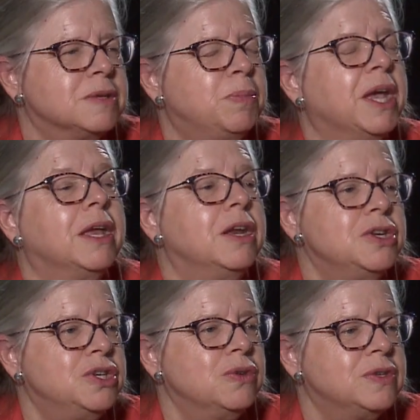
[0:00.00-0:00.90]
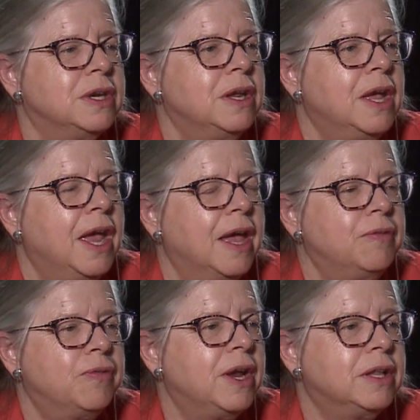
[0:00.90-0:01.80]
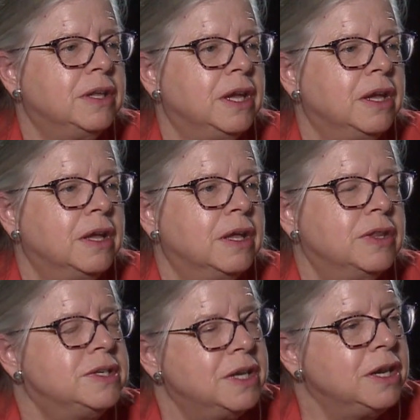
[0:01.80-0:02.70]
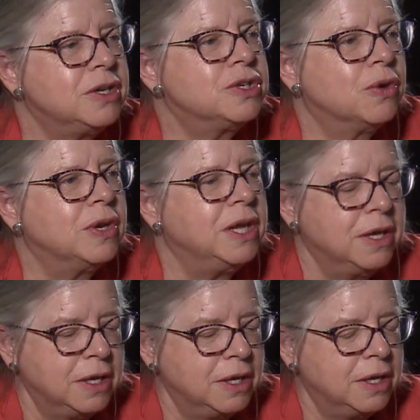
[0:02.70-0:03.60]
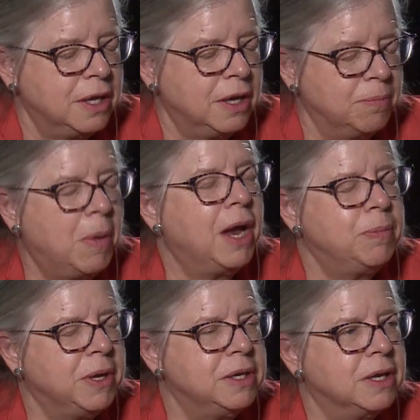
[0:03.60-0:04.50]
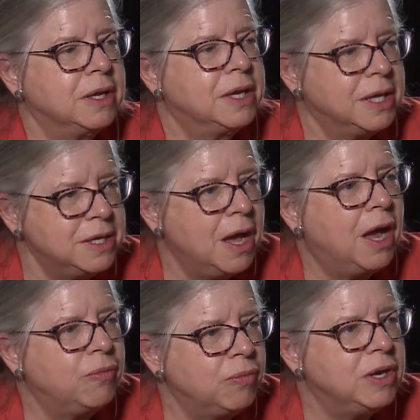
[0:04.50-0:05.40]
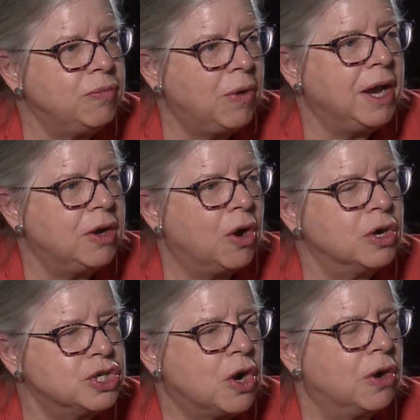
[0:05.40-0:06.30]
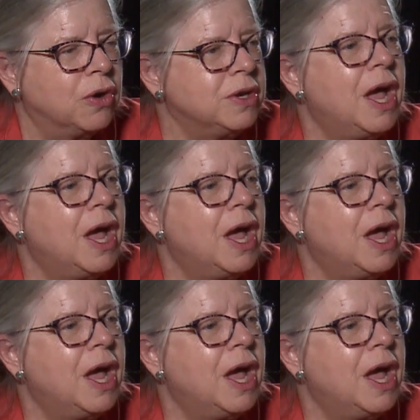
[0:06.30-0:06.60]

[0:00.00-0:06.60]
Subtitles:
picking and choosing, and frankly, the city attorney, in my opinion, cannot rewrite our charter.